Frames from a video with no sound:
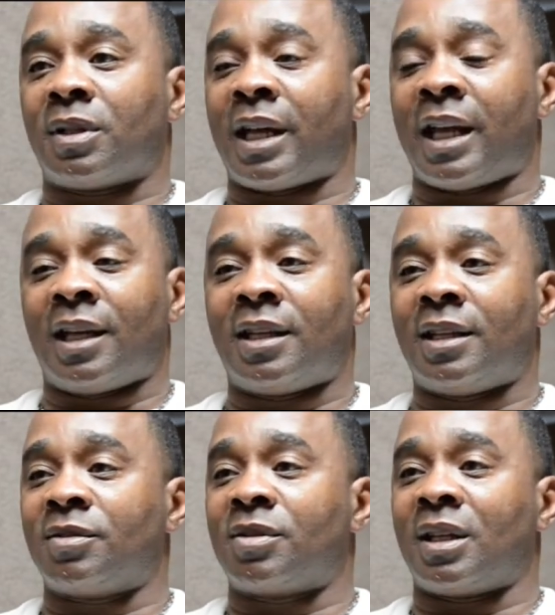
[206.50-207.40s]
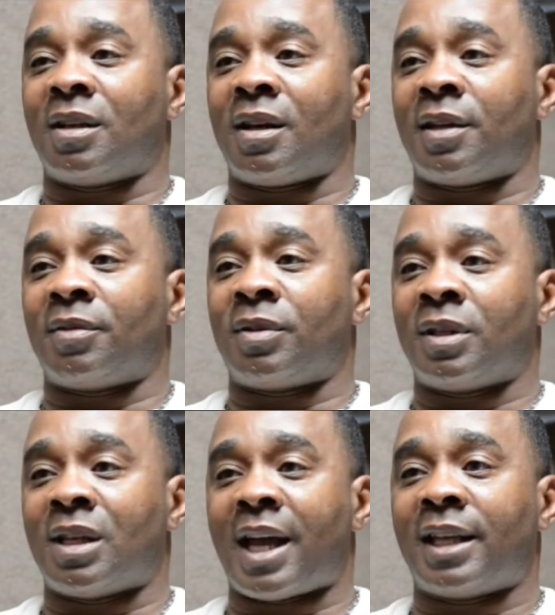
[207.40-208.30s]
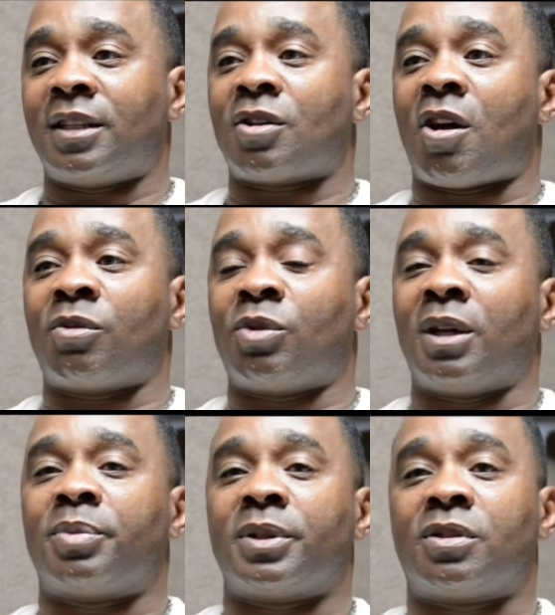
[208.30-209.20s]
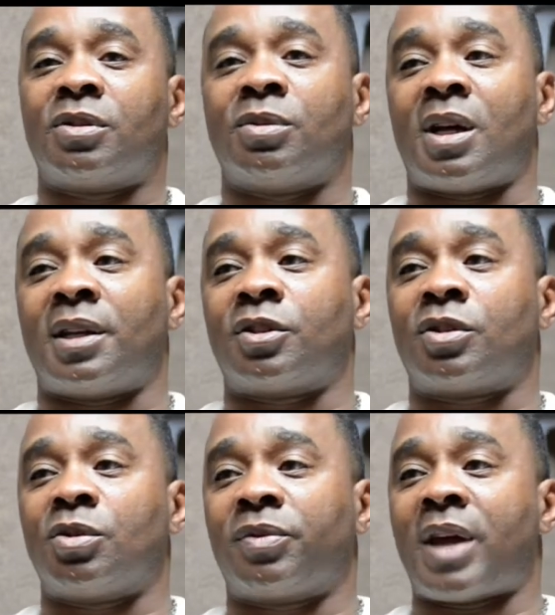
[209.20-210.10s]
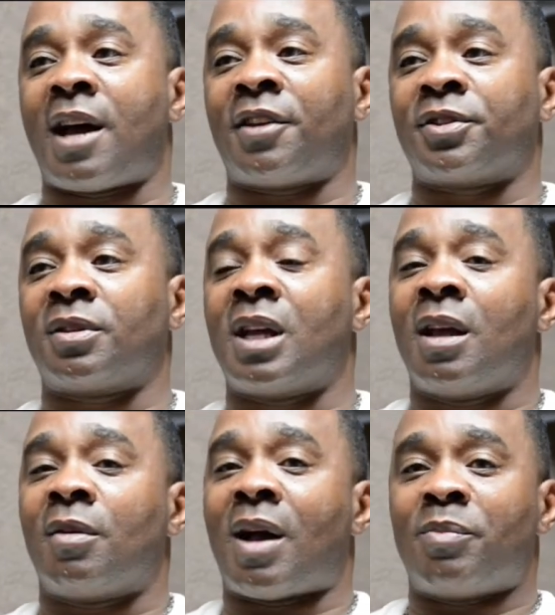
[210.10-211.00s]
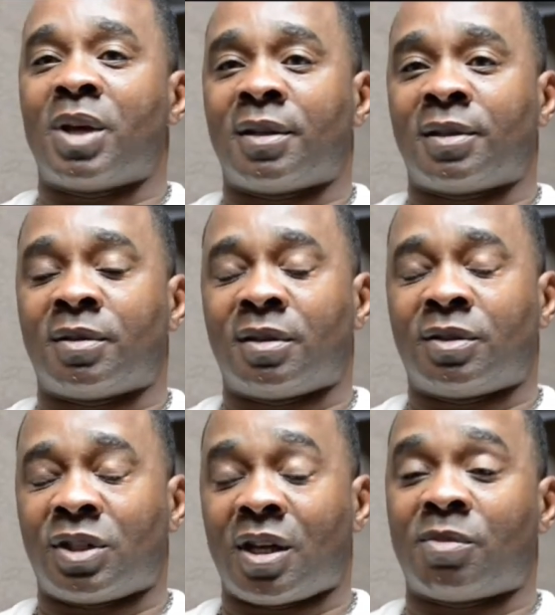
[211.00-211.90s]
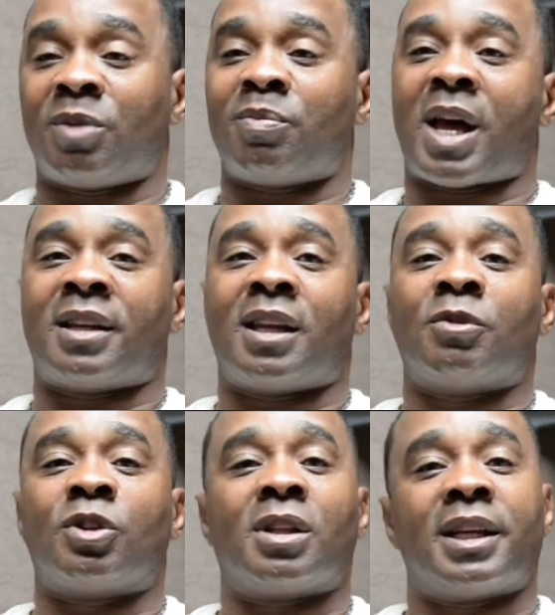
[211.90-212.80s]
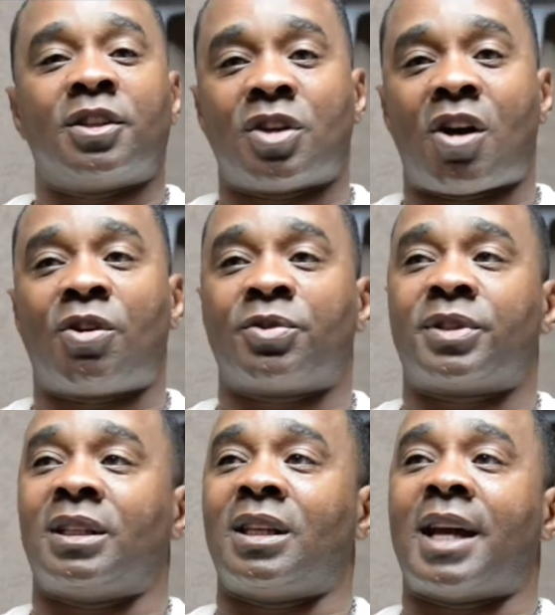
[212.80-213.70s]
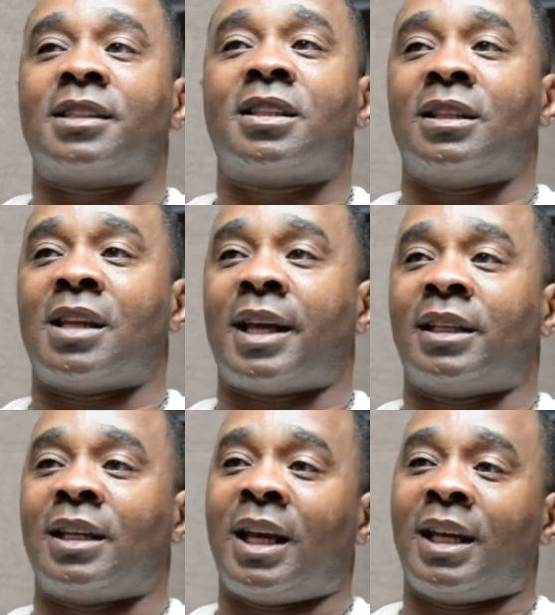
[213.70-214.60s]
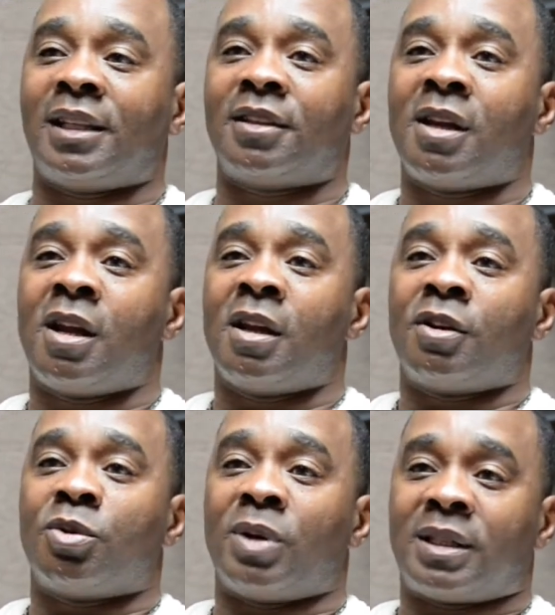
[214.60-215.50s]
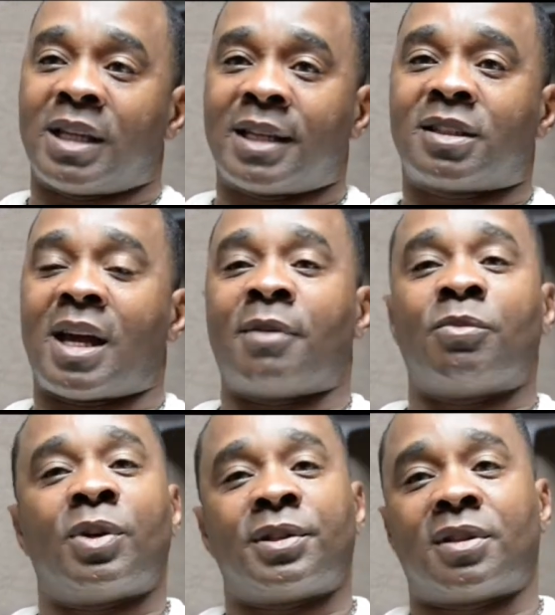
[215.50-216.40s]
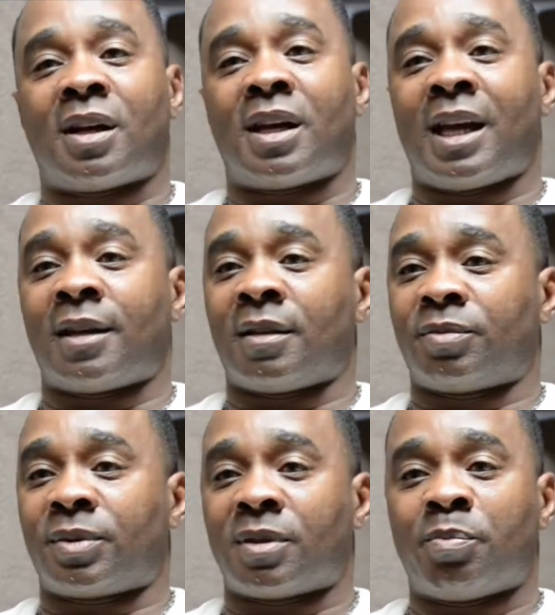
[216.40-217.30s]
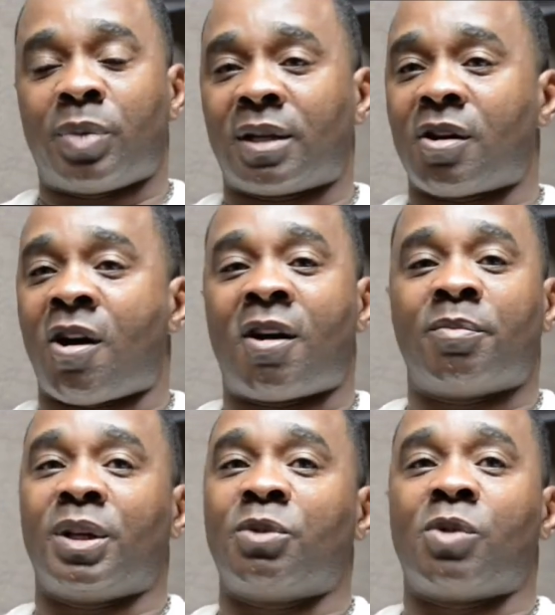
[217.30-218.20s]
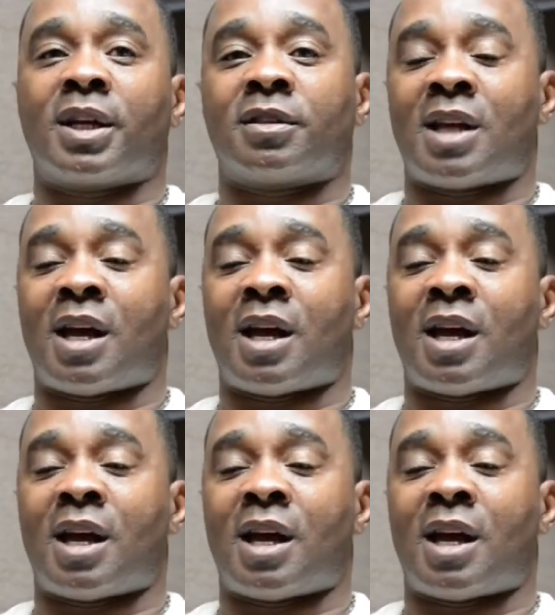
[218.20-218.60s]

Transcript: 80s and the 90s, all the way up into the 2000s. I met a gentleman by the name of Glenn Jones in 1998, who at that time was had some big R&B records